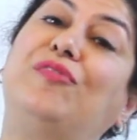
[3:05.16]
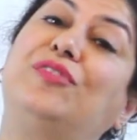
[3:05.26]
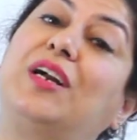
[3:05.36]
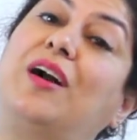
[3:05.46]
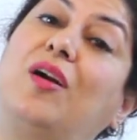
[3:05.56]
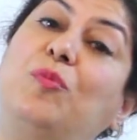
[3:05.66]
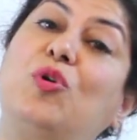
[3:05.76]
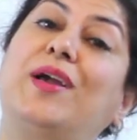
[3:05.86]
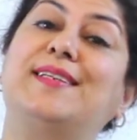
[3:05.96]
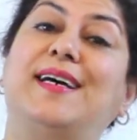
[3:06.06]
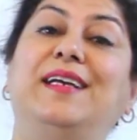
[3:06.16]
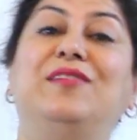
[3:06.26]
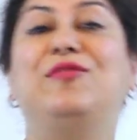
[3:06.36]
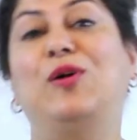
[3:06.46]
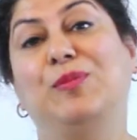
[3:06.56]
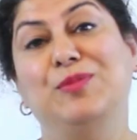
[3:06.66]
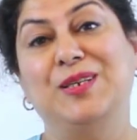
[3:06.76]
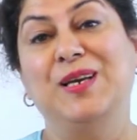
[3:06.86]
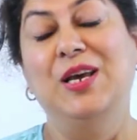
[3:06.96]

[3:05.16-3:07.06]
of the carbocation formed.